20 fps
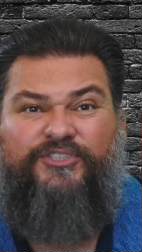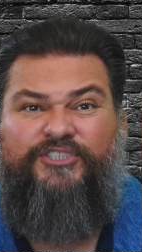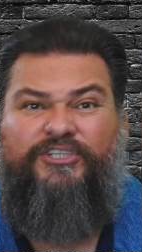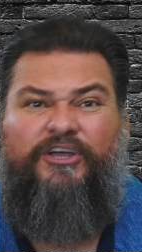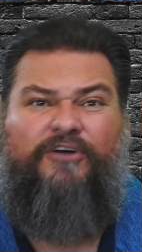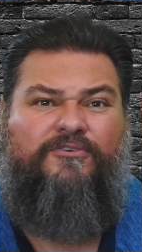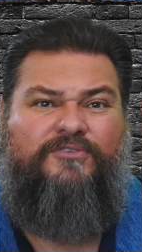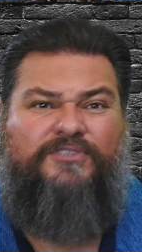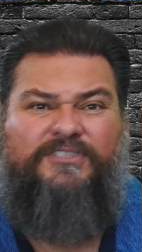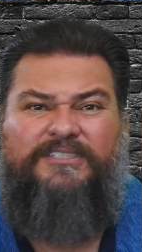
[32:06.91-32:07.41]

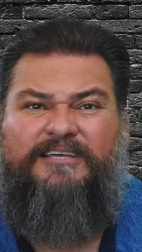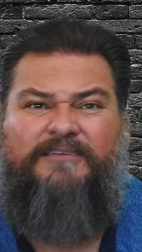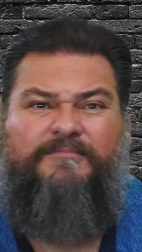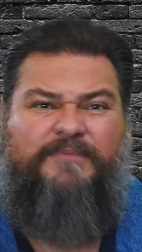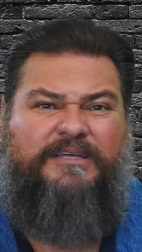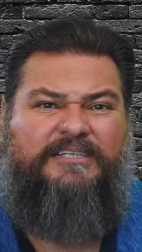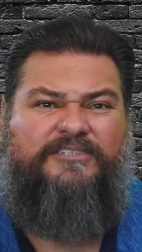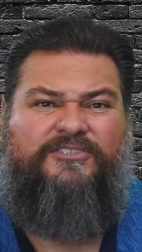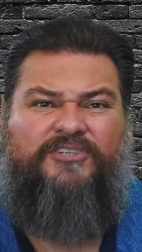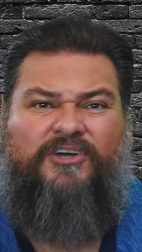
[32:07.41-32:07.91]
shows
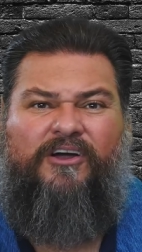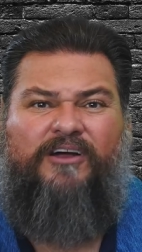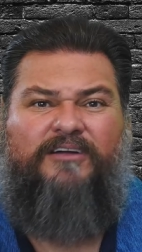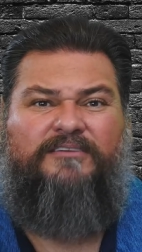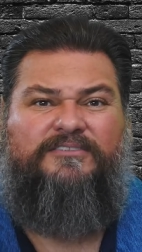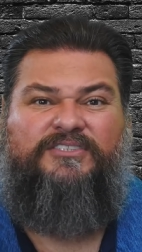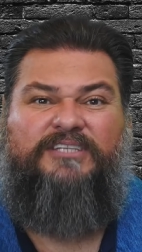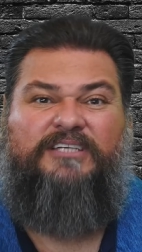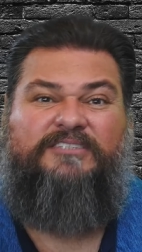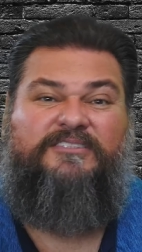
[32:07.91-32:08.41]
them His heart,
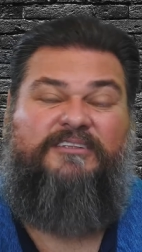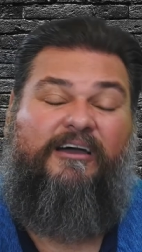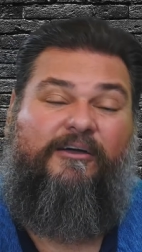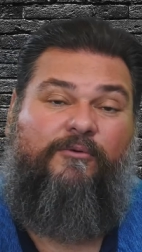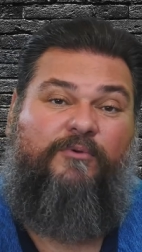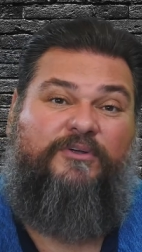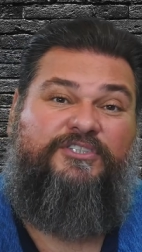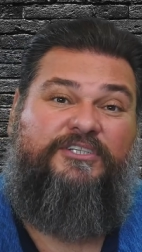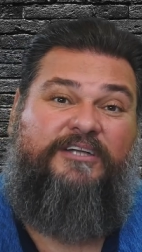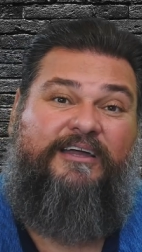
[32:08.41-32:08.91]
and says, Now I
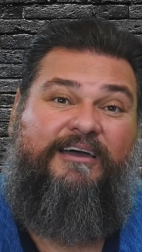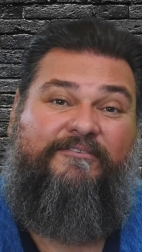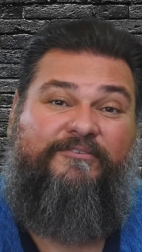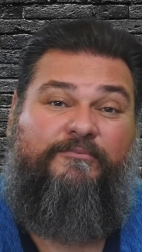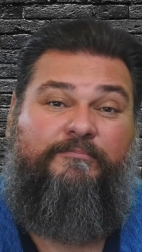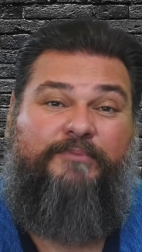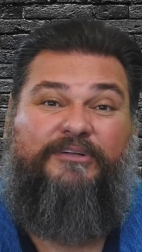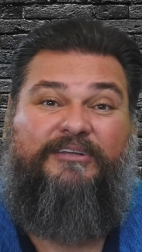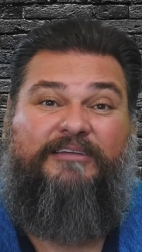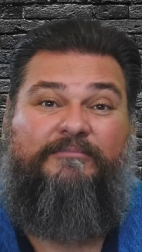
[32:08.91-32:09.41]
want you to have
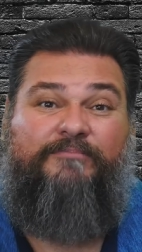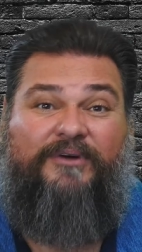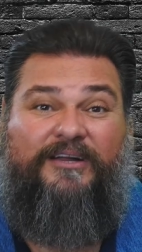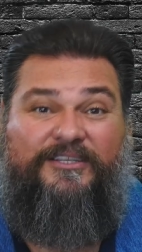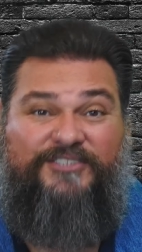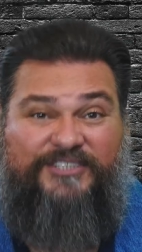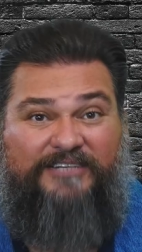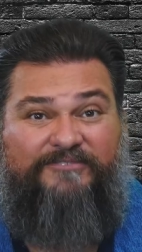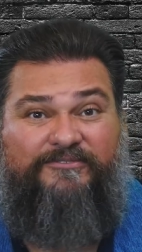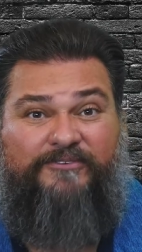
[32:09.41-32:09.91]
a building
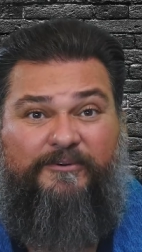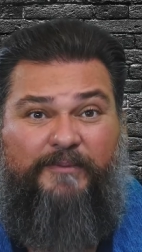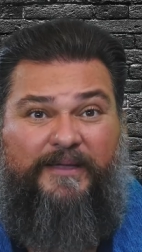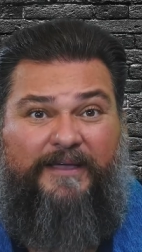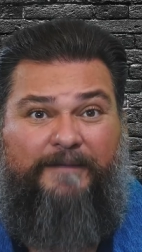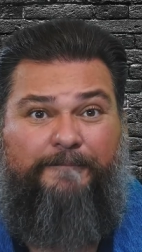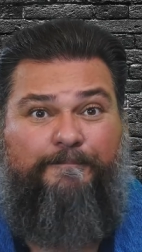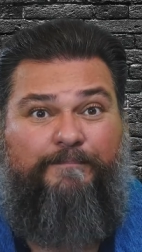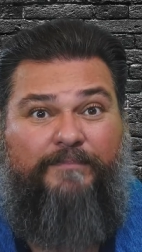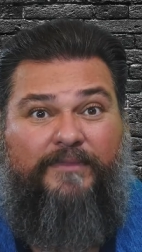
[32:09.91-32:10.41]
project for me.